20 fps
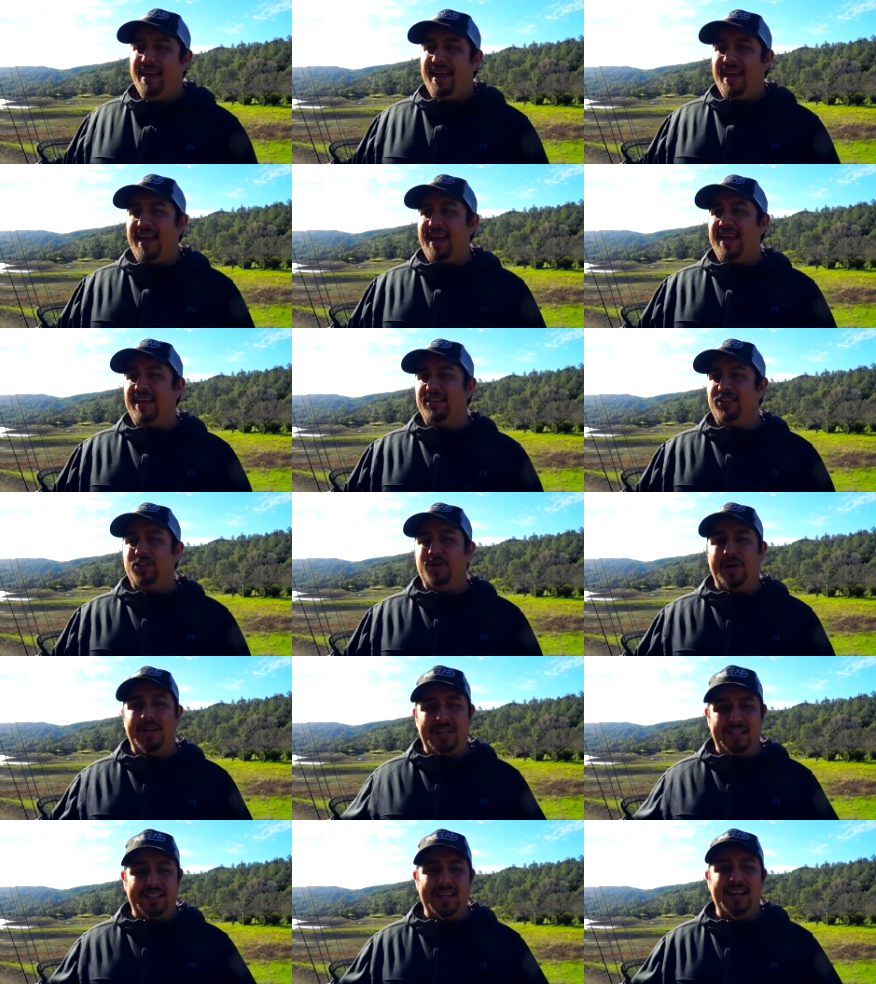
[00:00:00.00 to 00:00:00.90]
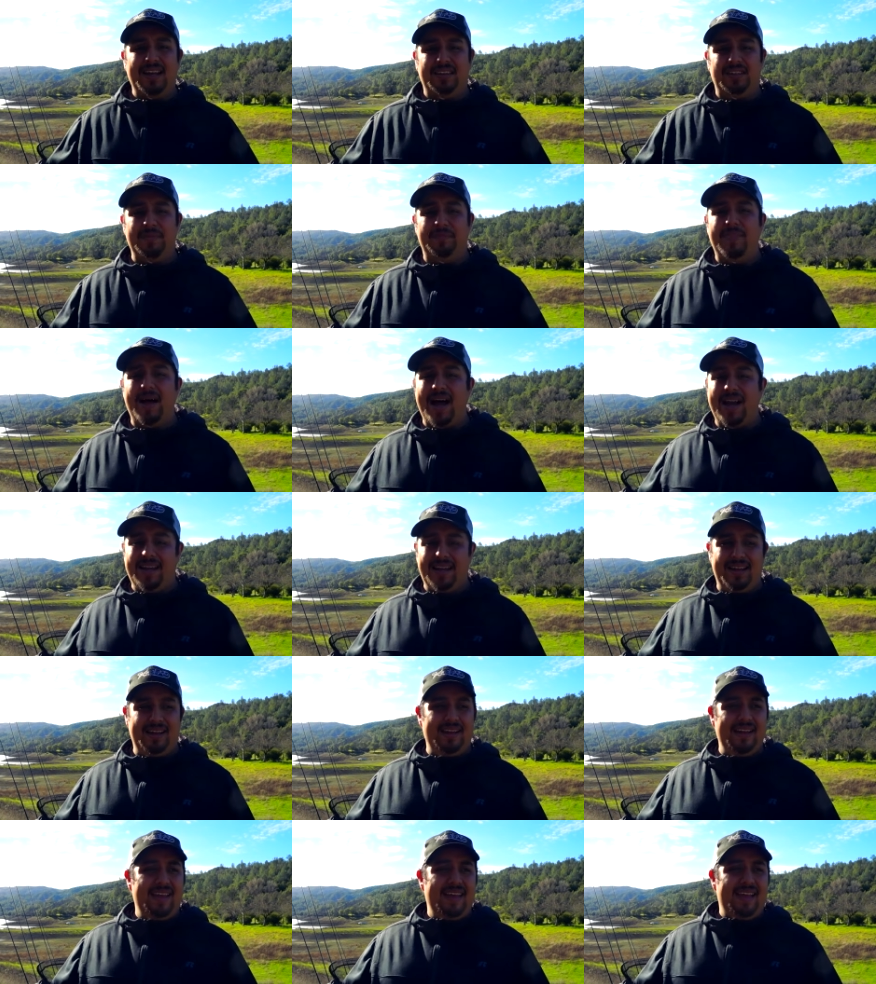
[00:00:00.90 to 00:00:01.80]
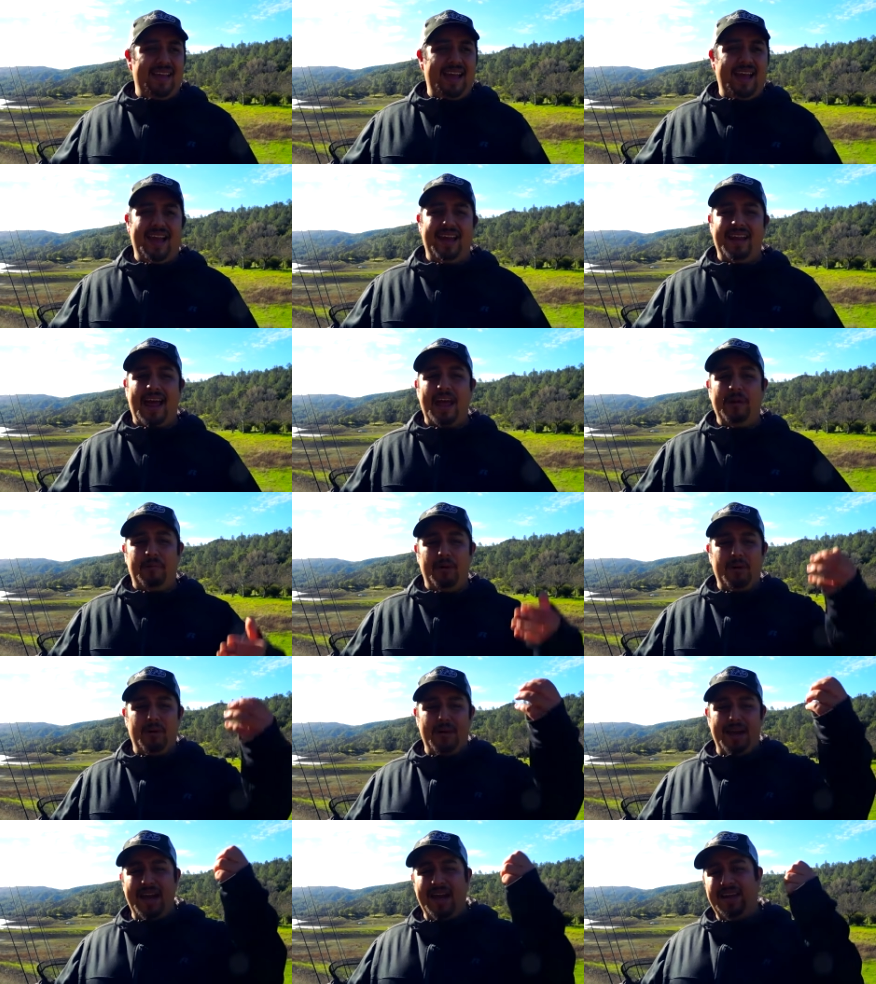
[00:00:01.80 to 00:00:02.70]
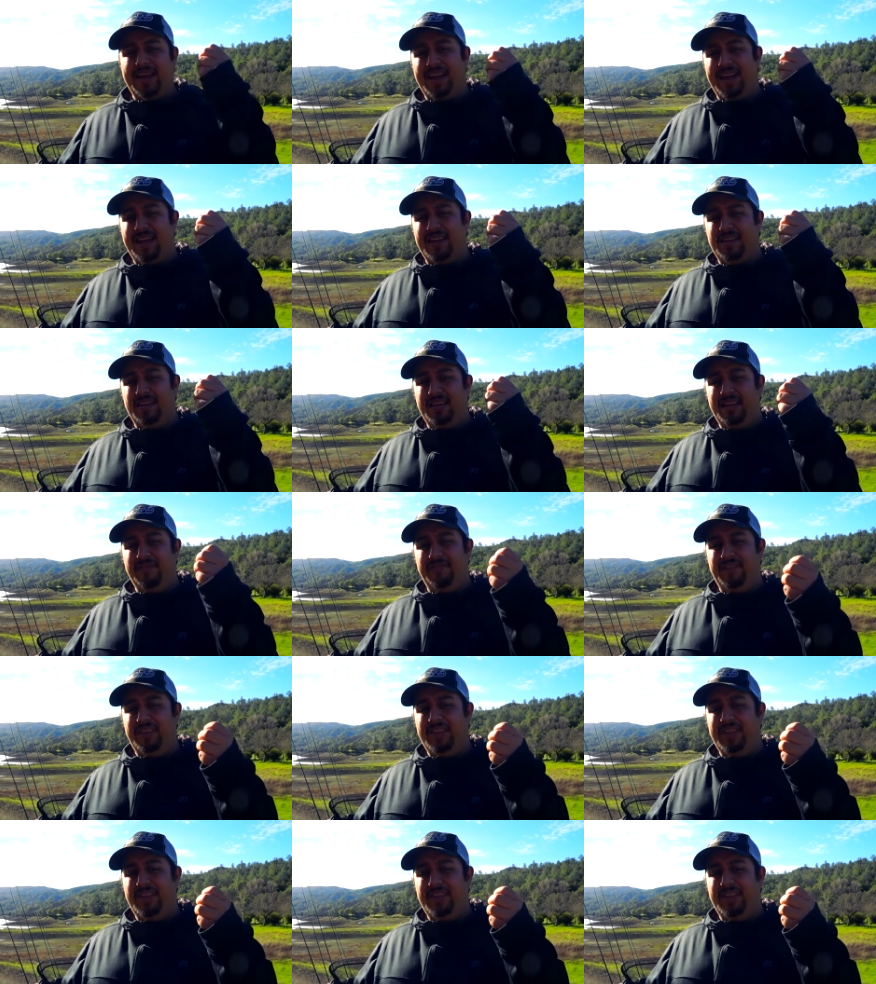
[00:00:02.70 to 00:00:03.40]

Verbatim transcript: and so I decided to buy it, and I will go ahead and leave